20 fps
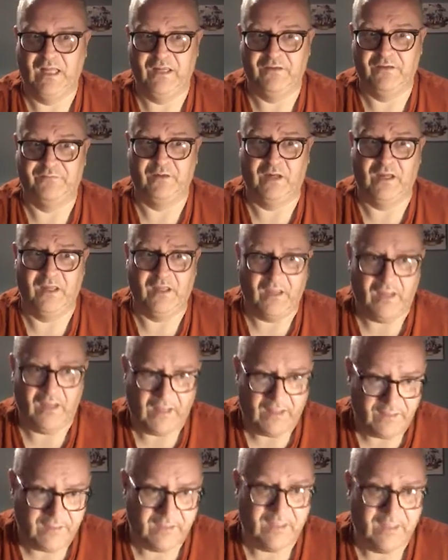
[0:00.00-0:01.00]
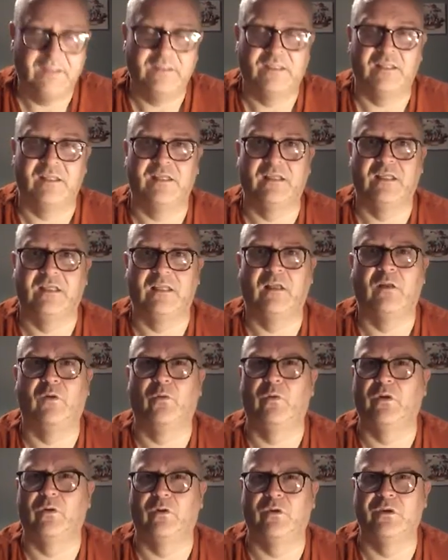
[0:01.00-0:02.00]
if at the end of the day the
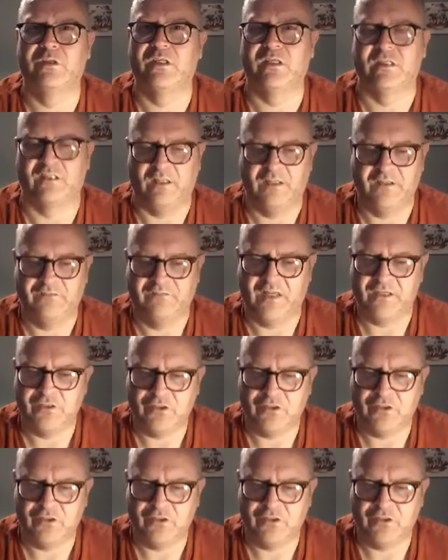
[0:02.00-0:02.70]
little one lost its life?